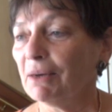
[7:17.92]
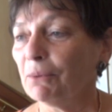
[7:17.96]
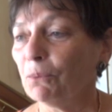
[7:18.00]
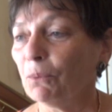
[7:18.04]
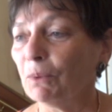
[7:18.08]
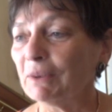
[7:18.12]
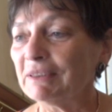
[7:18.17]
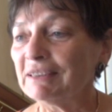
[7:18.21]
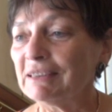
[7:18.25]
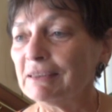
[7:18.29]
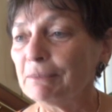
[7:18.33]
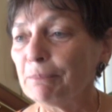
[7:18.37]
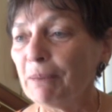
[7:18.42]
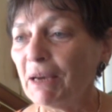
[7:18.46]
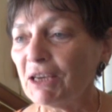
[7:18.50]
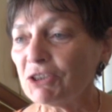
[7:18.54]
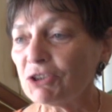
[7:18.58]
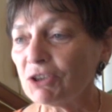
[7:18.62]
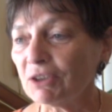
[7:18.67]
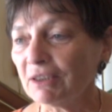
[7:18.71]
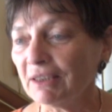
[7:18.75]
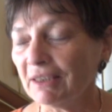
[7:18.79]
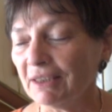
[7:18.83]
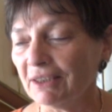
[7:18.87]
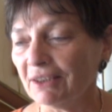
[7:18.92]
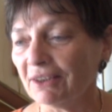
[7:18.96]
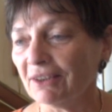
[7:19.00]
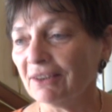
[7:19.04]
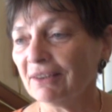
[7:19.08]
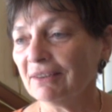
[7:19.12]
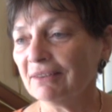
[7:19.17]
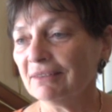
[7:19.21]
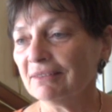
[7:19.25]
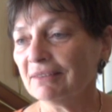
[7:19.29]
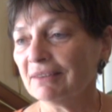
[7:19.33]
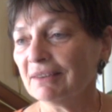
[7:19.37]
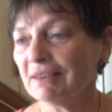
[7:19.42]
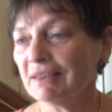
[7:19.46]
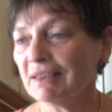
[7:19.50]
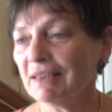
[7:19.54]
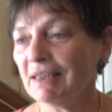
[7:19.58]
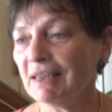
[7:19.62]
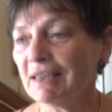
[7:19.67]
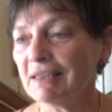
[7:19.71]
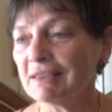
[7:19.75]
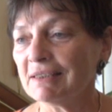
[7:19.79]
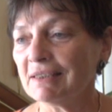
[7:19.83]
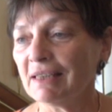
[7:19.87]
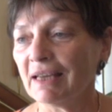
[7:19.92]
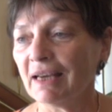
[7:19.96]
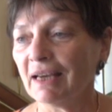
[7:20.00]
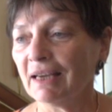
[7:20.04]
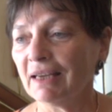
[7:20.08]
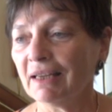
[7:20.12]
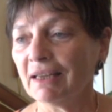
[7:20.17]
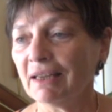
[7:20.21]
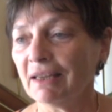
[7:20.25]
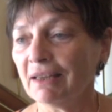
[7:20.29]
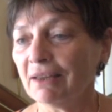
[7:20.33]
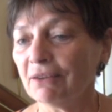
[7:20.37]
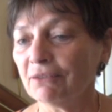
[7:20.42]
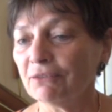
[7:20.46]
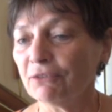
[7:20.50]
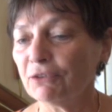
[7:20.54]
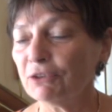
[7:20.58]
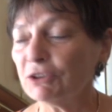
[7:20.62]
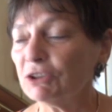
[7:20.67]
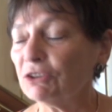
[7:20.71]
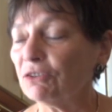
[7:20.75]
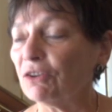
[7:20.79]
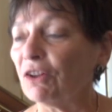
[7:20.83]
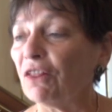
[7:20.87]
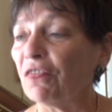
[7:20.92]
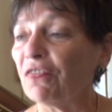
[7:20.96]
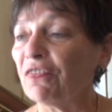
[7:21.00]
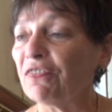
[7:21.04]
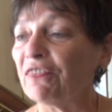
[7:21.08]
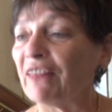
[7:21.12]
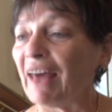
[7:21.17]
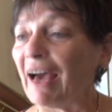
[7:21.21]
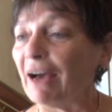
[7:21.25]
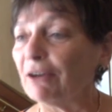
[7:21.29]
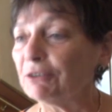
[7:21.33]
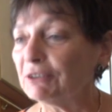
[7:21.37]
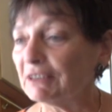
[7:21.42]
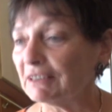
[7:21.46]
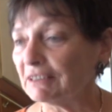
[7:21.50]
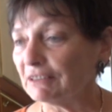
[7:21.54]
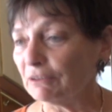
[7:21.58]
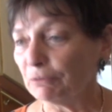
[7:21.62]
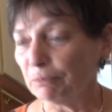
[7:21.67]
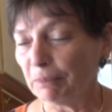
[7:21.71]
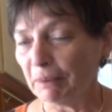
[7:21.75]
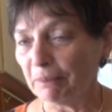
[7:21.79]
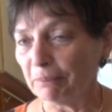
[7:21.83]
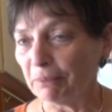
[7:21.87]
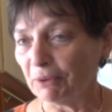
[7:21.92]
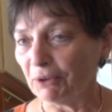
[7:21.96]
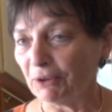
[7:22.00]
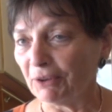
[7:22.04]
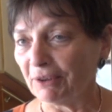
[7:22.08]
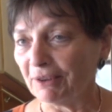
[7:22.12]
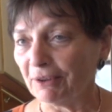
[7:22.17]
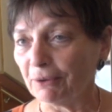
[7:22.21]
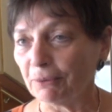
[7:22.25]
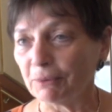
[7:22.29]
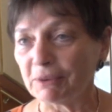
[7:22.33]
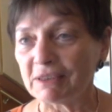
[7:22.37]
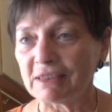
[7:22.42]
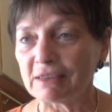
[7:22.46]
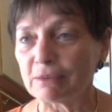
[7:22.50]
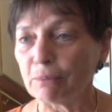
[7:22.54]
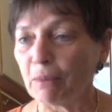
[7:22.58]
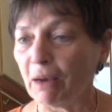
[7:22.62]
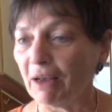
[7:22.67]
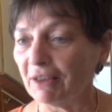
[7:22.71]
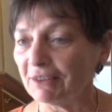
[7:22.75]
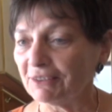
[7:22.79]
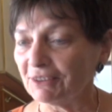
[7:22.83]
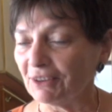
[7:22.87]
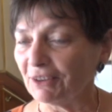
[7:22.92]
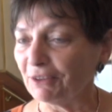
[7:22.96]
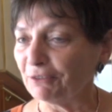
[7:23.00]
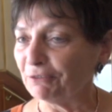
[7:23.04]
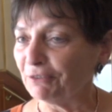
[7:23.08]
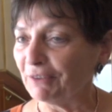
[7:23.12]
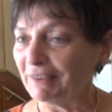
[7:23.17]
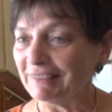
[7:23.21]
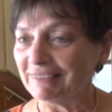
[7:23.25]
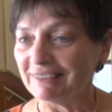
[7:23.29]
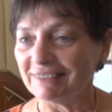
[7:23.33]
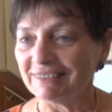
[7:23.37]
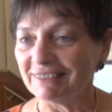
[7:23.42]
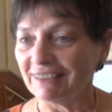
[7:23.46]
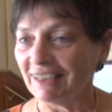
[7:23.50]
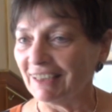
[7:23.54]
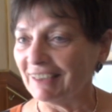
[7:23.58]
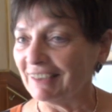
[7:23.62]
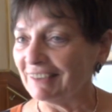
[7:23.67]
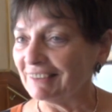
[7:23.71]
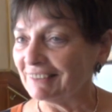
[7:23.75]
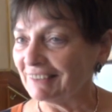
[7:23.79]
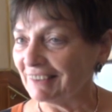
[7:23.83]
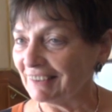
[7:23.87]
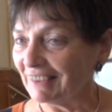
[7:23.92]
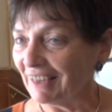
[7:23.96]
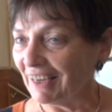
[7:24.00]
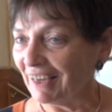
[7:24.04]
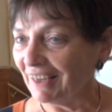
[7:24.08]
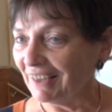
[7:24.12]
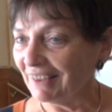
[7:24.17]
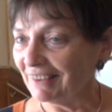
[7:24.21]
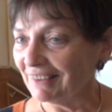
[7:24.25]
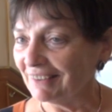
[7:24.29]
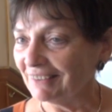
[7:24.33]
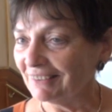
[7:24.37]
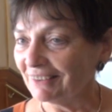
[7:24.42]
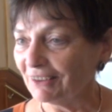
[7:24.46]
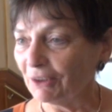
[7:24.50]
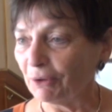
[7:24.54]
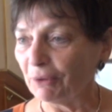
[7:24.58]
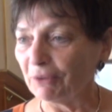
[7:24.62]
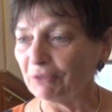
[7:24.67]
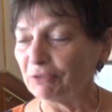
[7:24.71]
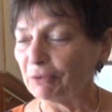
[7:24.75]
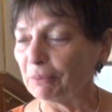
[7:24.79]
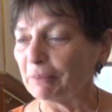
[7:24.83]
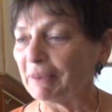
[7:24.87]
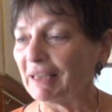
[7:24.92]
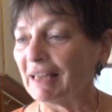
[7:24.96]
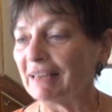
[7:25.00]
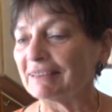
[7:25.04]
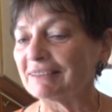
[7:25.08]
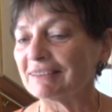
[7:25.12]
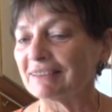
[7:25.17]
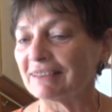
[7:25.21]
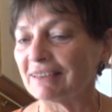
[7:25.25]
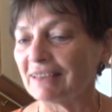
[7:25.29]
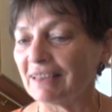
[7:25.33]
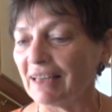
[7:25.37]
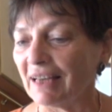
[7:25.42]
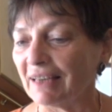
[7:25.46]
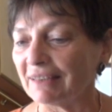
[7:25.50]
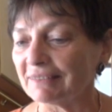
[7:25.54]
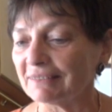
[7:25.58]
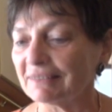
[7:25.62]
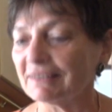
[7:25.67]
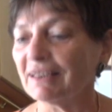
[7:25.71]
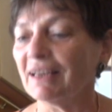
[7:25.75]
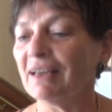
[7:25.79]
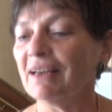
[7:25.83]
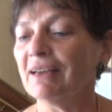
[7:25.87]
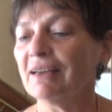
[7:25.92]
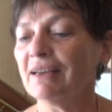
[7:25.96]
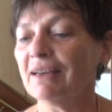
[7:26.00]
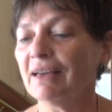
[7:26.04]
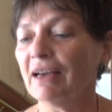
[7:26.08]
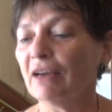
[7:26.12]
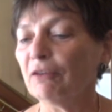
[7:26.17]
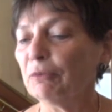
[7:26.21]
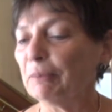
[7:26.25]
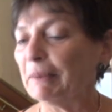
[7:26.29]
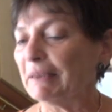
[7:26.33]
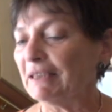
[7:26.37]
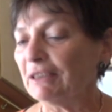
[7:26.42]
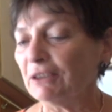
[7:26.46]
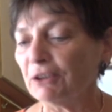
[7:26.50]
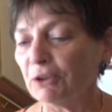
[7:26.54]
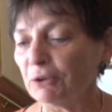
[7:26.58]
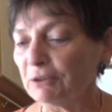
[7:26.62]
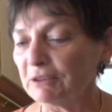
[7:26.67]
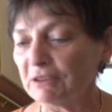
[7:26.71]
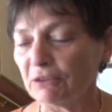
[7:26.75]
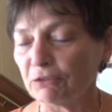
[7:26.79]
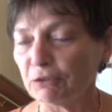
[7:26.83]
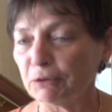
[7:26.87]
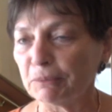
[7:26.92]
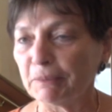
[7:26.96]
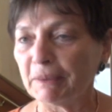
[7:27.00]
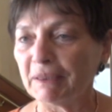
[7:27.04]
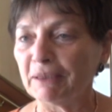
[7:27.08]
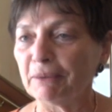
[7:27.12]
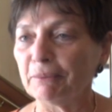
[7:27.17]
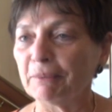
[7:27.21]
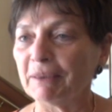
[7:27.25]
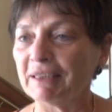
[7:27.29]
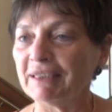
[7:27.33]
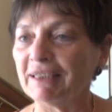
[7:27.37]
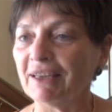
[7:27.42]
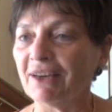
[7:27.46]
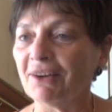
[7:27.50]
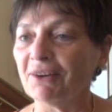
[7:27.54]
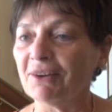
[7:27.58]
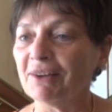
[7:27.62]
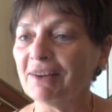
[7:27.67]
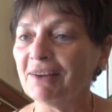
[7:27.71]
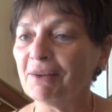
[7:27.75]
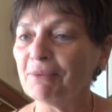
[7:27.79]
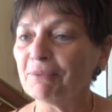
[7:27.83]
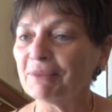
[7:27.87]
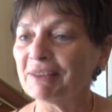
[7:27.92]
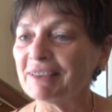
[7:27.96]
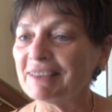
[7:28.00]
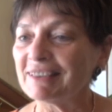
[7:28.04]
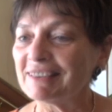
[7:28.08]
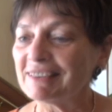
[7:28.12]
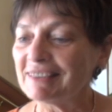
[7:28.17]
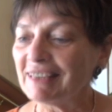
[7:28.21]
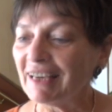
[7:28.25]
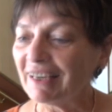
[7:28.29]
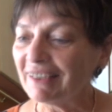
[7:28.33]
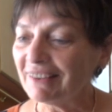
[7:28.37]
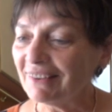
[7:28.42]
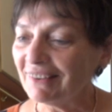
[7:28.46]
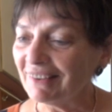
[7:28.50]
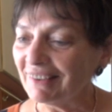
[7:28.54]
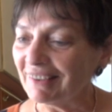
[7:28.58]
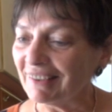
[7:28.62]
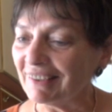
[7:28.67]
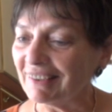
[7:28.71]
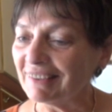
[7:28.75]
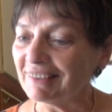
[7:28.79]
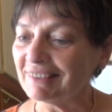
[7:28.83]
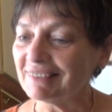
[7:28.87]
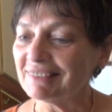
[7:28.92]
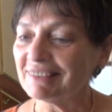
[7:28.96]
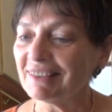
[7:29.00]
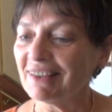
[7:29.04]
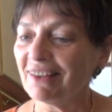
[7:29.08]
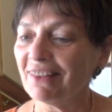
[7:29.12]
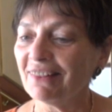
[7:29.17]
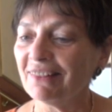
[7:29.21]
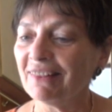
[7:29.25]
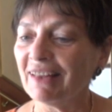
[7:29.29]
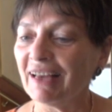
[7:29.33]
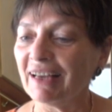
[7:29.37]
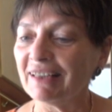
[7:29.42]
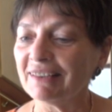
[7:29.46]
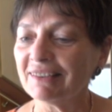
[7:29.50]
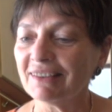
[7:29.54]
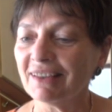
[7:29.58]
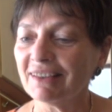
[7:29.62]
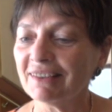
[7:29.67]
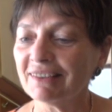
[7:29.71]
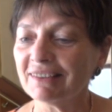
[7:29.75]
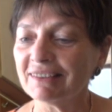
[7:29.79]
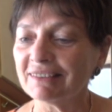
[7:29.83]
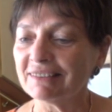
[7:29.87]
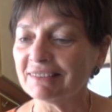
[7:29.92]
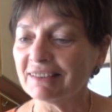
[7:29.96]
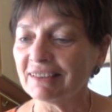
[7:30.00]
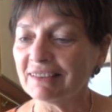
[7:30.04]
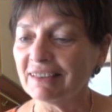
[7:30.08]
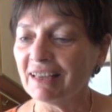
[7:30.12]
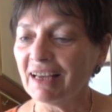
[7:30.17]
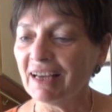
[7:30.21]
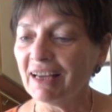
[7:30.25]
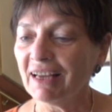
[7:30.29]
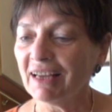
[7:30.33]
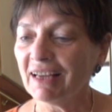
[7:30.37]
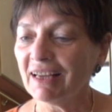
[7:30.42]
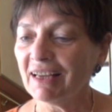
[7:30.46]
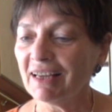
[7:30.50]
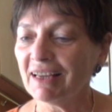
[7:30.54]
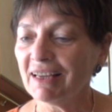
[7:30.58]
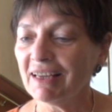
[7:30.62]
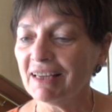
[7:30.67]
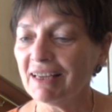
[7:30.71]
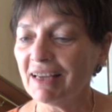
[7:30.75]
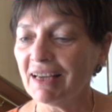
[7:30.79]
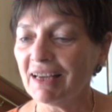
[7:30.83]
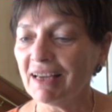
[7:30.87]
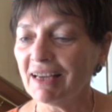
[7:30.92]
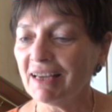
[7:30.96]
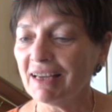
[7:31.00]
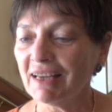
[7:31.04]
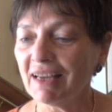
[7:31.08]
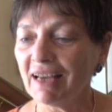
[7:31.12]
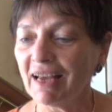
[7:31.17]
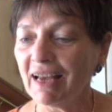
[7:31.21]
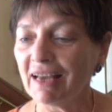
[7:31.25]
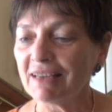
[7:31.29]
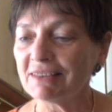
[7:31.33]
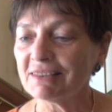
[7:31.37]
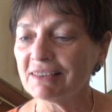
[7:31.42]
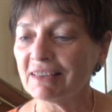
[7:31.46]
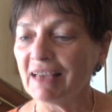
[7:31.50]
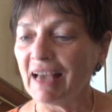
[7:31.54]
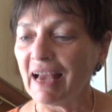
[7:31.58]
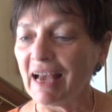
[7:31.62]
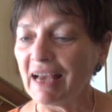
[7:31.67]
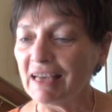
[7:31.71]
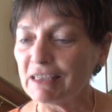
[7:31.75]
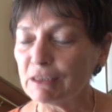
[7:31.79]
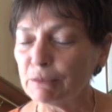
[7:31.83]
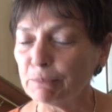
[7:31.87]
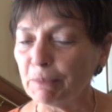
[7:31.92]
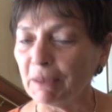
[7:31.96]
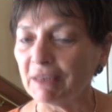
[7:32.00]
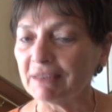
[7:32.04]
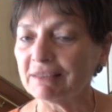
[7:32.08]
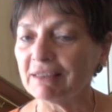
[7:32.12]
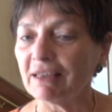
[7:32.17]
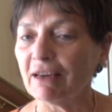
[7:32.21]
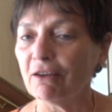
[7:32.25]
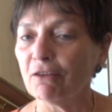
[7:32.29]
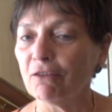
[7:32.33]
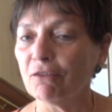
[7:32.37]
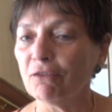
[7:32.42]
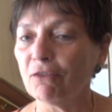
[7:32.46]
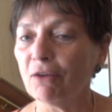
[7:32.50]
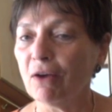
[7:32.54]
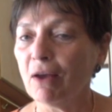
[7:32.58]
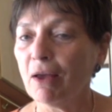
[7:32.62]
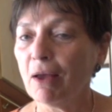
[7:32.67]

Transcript: What's special here is that, first of all, thousands of people are here with smiles on their faces studying Tanakh, going from class to class. Everybody knows everybody by now. But the second thing is that the Tanakh has the aspect of